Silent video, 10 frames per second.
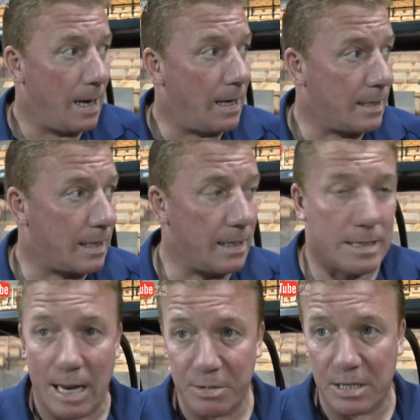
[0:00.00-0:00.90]
And it's these
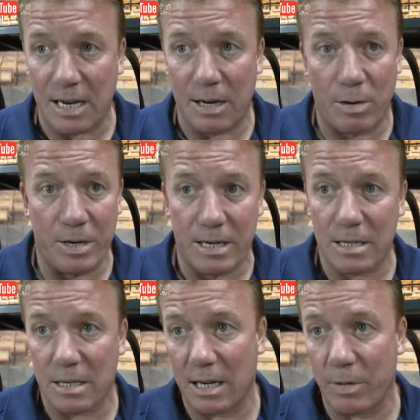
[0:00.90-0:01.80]
games tonight where we can
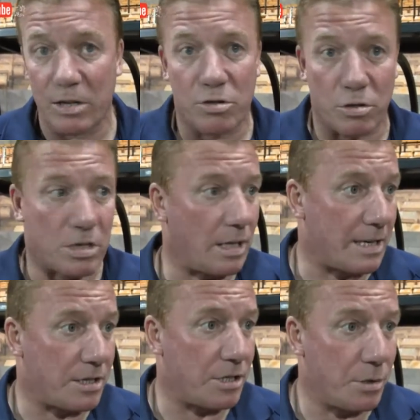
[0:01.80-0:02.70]
trust the
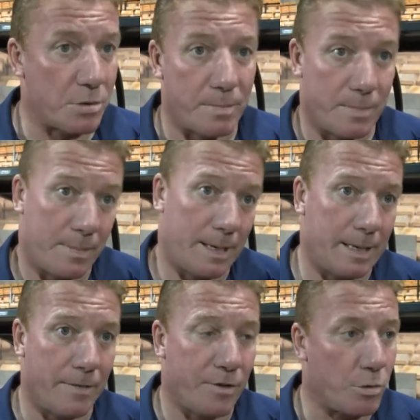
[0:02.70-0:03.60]
lads and use them
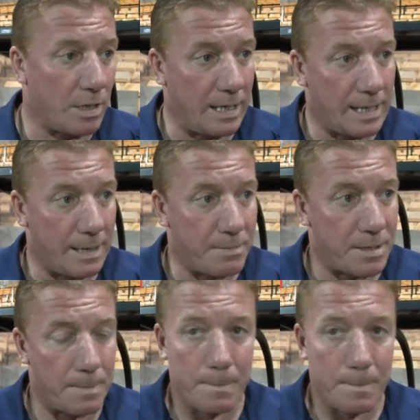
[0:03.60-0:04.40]
in the future league games.